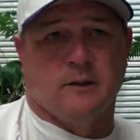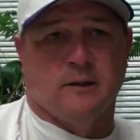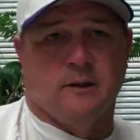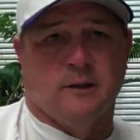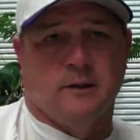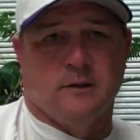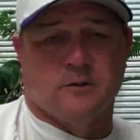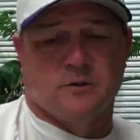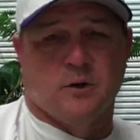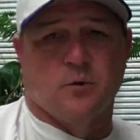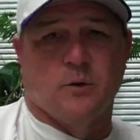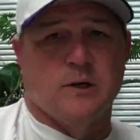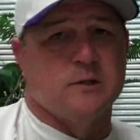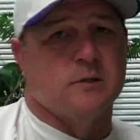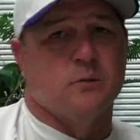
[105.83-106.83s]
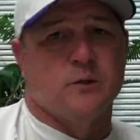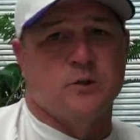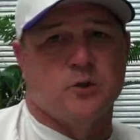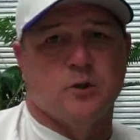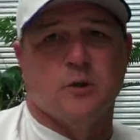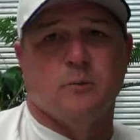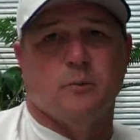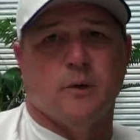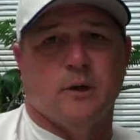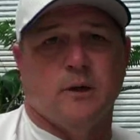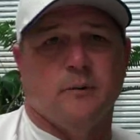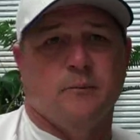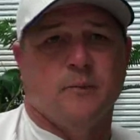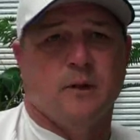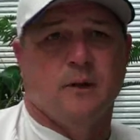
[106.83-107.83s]
and there's no reason that we shouldn't
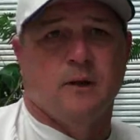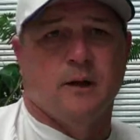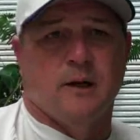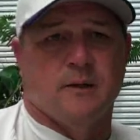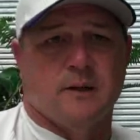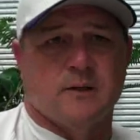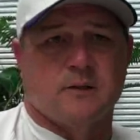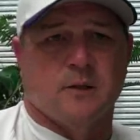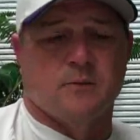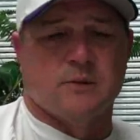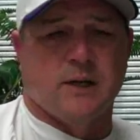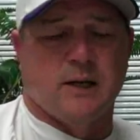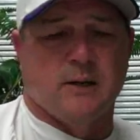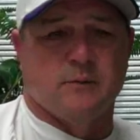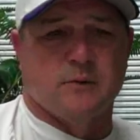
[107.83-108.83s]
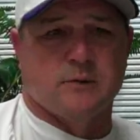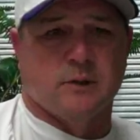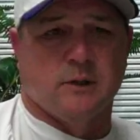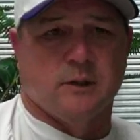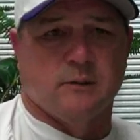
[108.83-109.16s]
be. I think sometimes